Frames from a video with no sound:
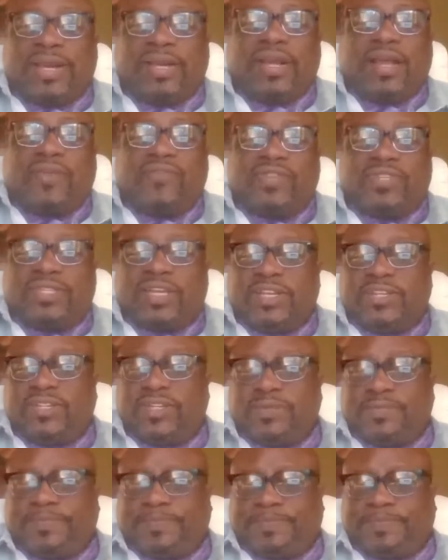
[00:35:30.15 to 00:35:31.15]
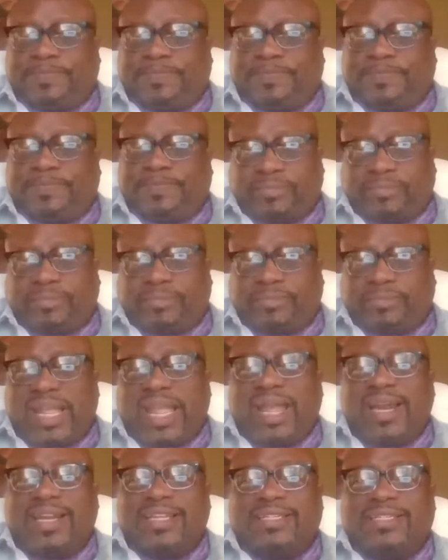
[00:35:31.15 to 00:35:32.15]
we had a conversation.
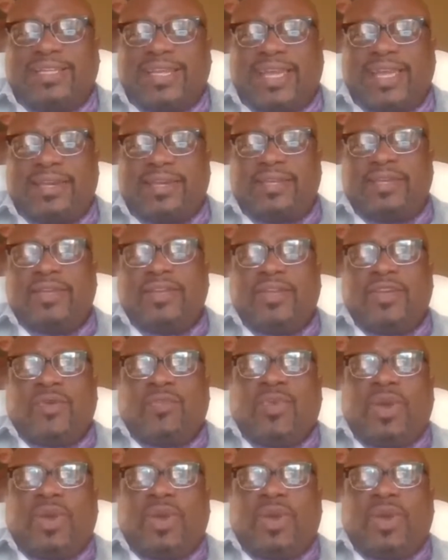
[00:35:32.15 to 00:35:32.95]
And they said,